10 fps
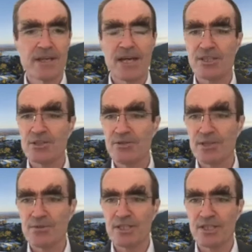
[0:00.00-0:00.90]

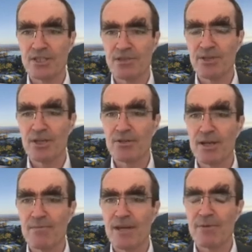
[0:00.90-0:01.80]
undergraduate teaching
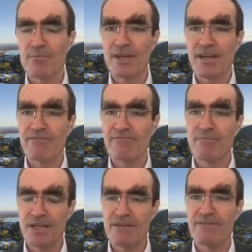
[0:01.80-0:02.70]
program, and we have
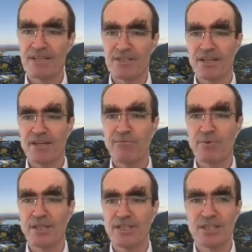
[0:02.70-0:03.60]
many of our staff
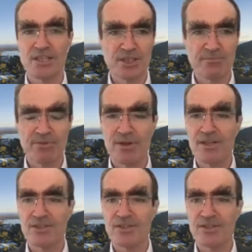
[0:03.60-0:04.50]
winning teaching
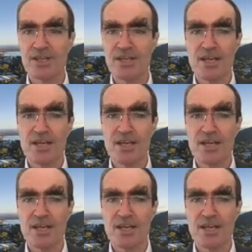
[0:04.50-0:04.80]
prizes.